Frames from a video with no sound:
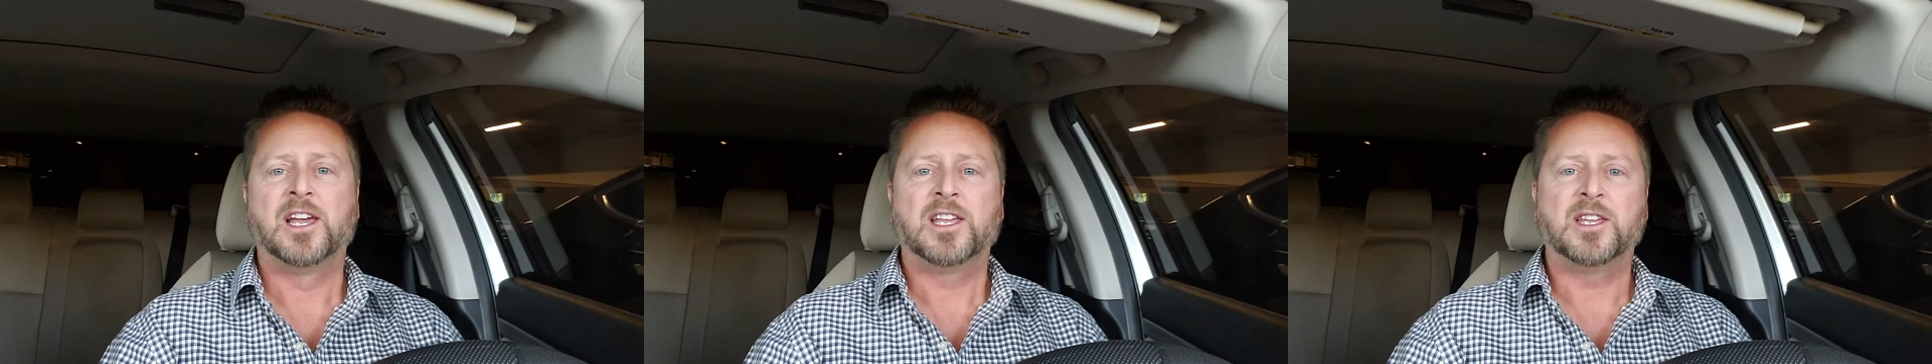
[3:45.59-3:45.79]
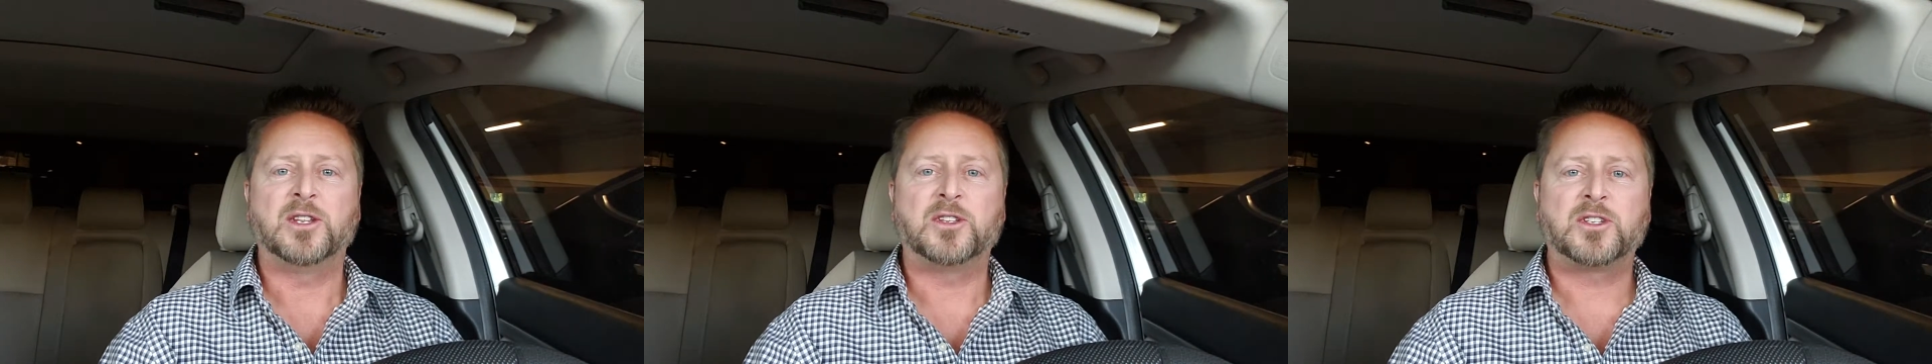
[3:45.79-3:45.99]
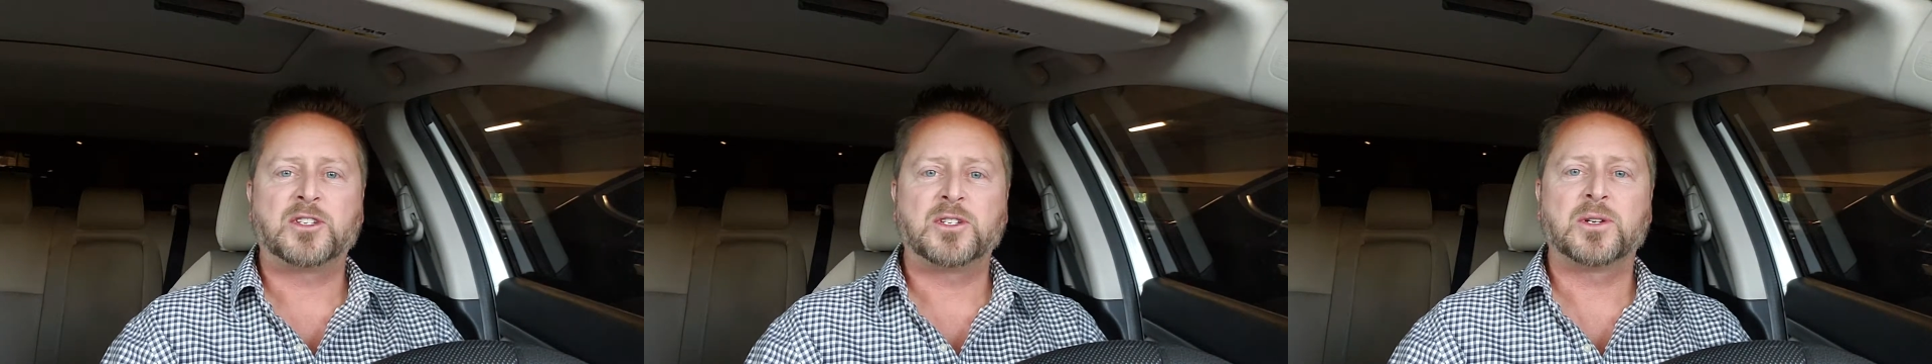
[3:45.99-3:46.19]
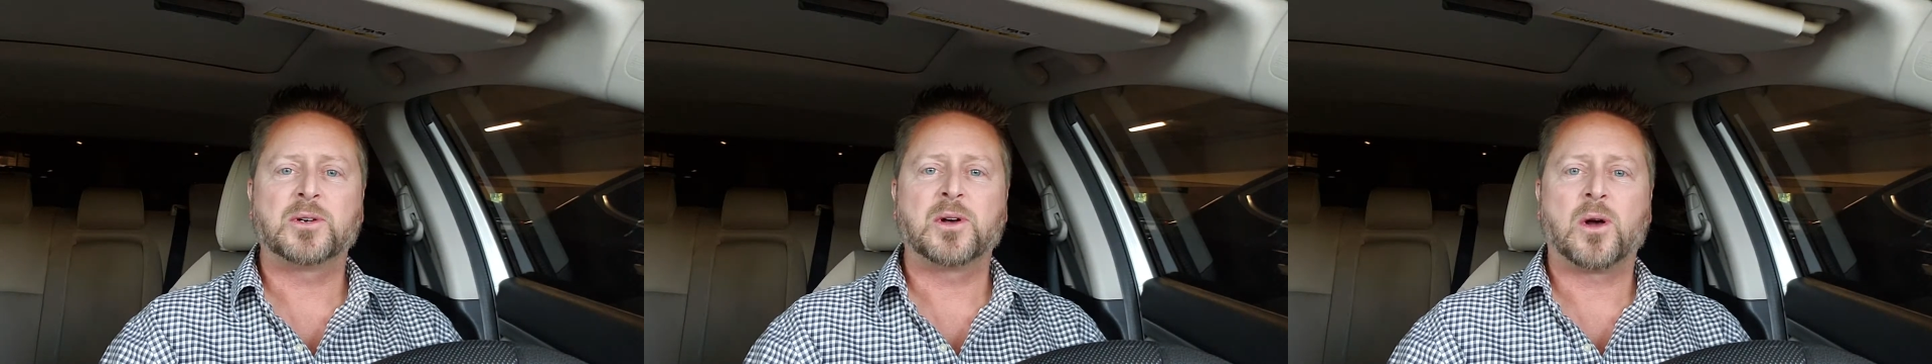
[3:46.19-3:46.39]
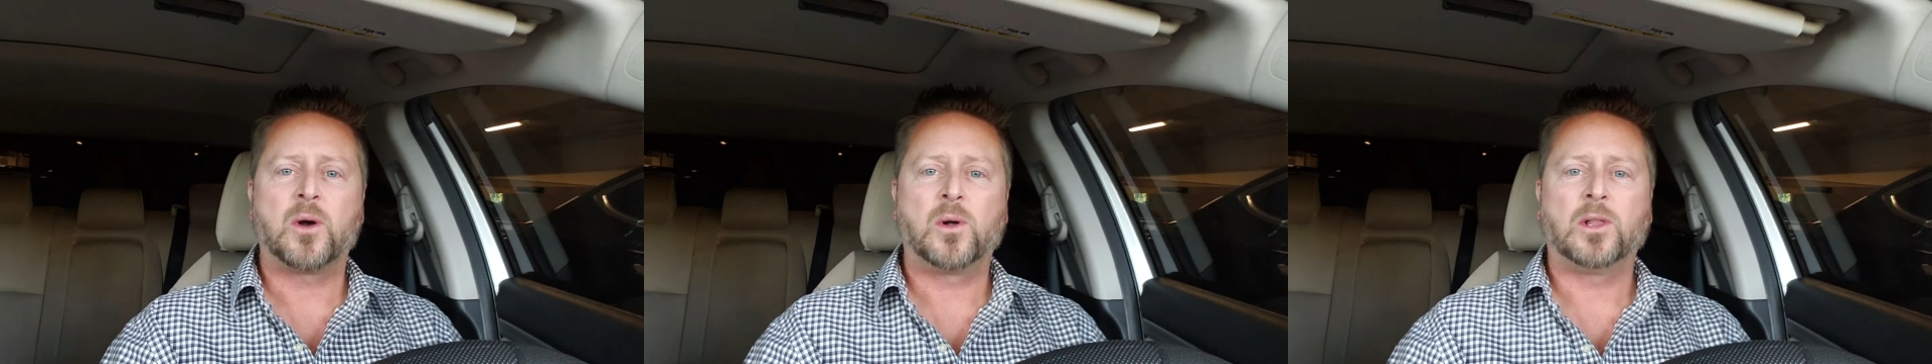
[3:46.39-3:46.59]
you'd
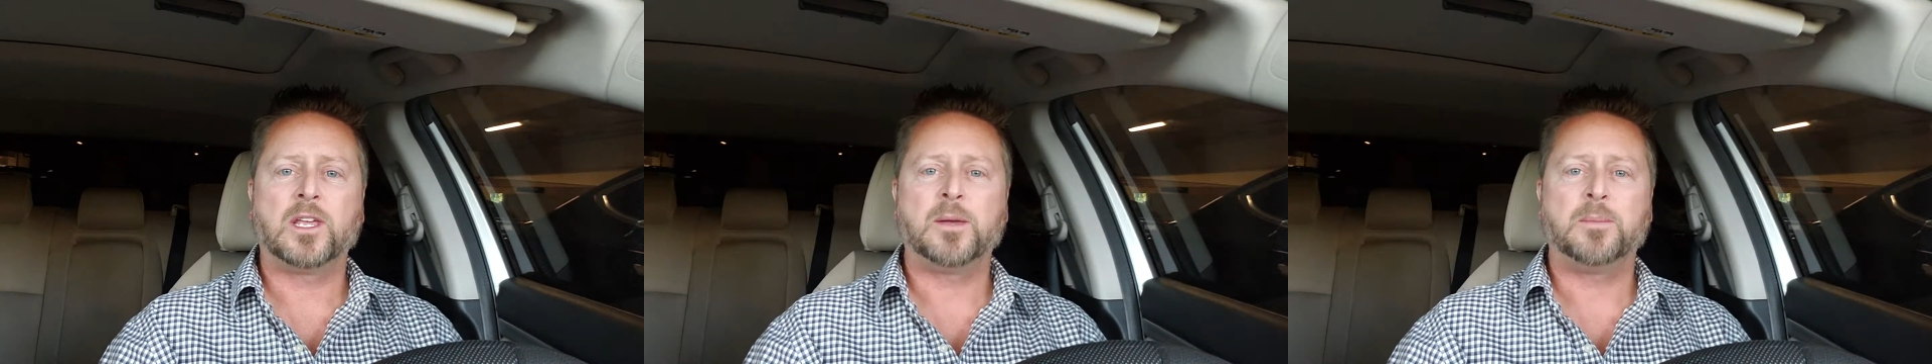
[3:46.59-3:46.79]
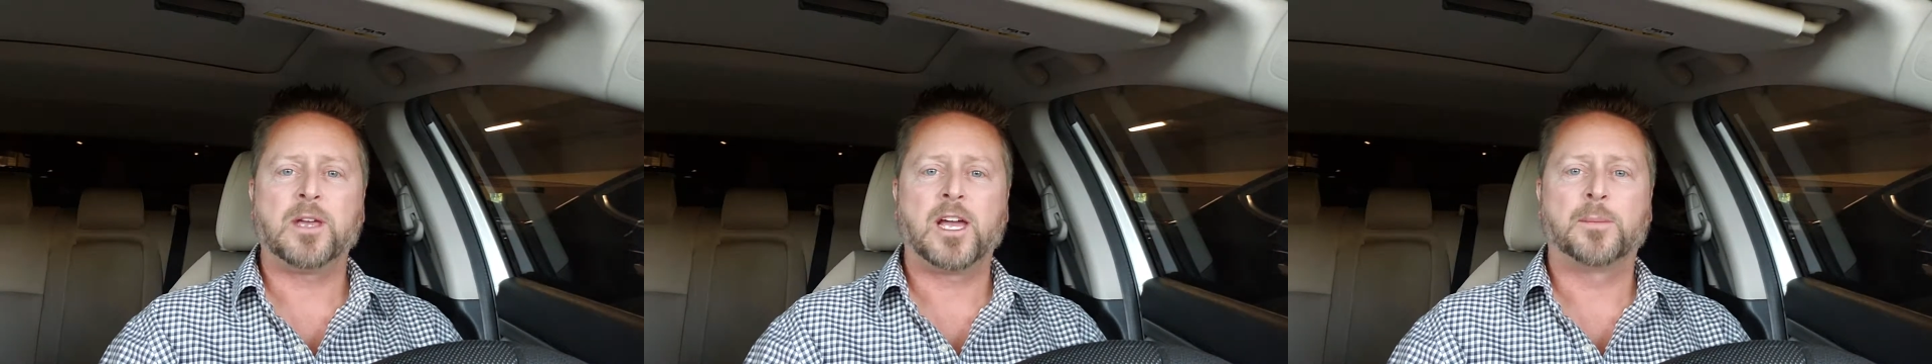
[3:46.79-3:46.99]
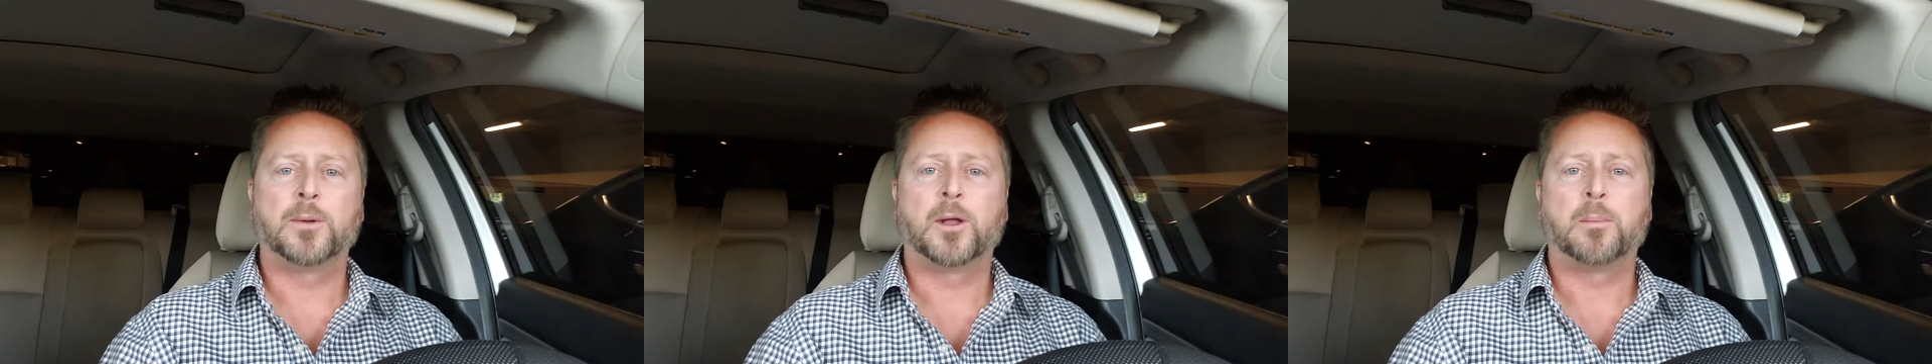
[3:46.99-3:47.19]
still only be able